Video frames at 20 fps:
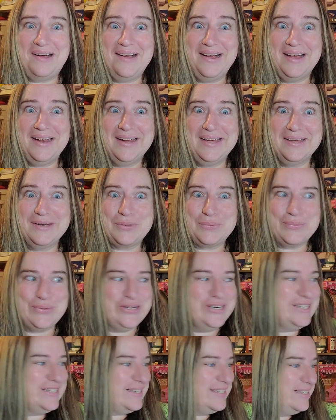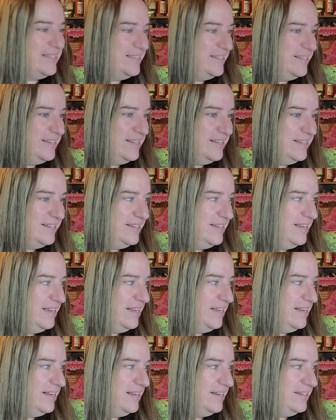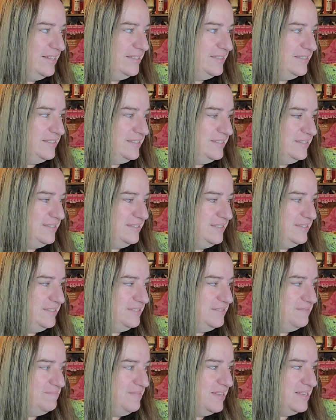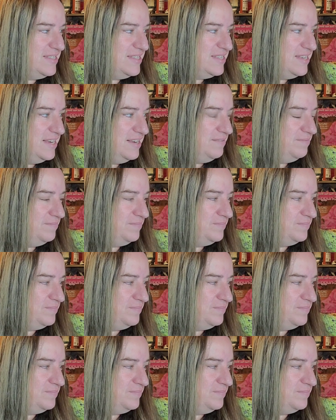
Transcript: I got to get to work. Um, let's see.